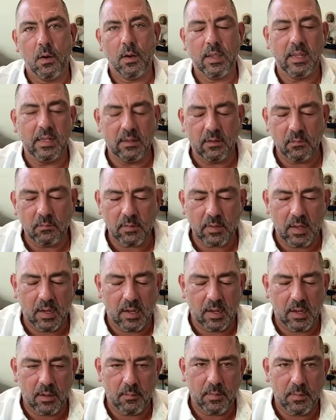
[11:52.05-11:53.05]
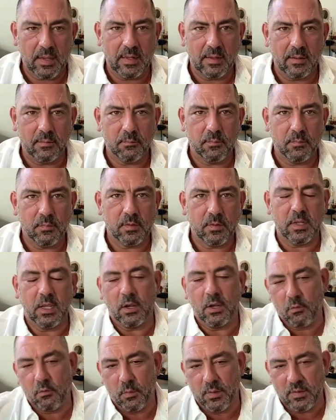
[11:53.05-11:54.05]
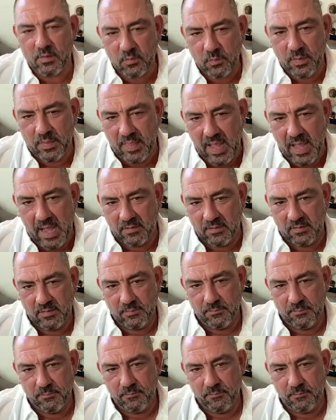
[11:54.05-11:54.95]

in congruence with that.